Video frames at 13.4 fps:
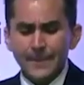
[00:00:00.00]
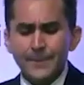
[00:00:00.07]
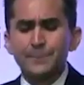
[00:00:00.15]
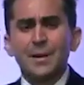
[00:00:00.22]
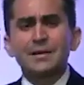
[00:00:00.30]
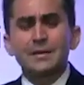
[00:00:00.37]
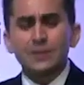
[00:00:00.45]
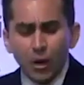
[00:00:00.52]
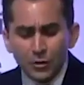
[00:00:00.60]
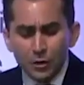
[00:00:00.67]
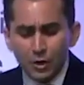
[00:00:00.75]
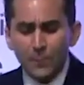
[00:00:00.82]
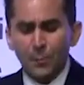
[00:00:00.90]
but it
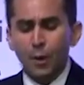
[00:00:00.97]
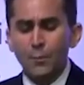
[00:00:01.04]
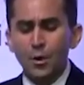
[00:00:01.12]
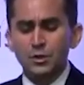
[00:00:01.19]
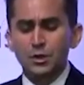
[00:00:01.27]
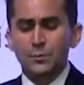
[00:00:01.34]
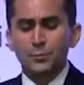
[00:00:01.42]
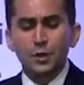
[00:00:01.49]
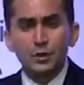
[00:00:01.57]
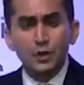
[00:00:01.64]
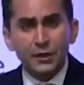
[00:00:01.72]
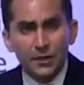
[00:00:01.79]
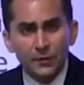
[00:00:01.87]
also promotes
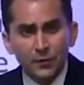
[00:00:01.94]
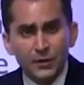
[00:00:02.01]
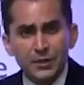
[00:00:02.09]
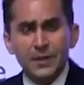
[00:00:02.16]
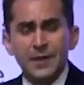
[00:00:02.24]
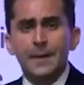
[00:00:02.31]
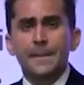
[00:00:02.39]
productivity